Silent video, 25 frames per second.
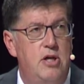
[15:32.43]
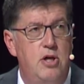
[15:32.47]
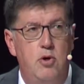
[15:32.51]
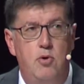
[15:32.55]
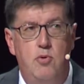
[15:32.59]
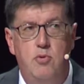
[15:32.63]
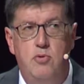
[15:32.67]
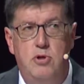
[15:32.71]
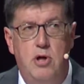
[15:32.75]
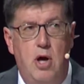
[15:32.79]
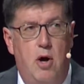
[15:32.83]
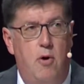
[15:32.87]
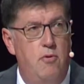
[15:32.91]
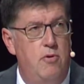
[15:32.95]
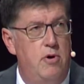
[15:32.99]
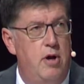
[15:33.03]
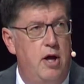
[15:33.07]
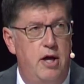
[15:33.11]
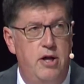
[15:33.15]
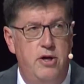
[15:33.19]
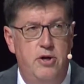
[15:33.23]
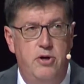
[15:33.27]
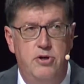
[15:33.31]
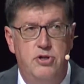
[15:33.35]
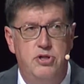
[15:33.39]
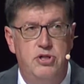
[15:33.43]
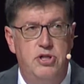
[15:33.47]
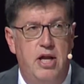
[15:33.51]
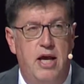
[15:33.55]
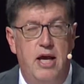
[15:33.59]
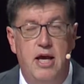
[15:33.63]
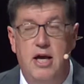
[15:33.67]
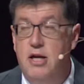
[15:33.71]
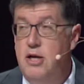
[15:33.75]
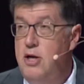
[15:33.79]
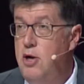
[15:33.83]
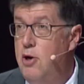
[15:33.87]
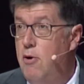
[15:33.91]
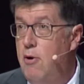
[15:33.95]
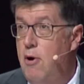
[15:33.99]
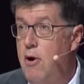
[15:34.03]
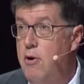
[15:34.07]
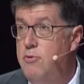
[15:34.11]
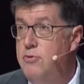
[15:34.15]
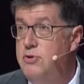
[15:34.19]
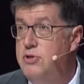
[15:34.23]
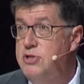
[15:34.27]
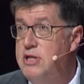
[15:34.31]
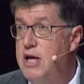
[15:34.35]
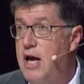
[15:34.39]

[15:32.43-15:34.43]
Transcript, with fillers: you don't understand your own